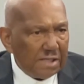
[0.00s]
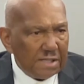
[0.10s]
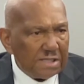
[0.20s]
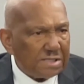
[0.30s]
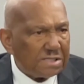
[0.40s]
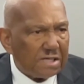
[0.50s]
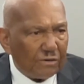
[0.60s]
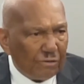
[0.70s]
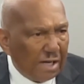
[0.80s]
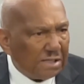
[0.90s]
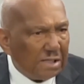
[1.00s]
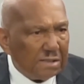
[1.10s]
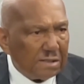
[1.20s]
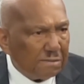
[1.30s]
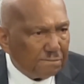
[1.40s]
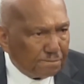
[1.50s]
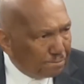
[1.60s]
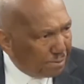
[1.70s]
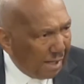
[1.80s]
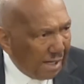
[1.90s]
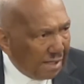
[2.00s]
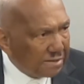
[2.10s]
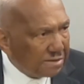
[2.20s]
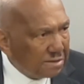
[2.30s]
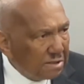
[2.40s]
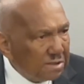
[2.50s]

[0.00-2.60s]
This is a great place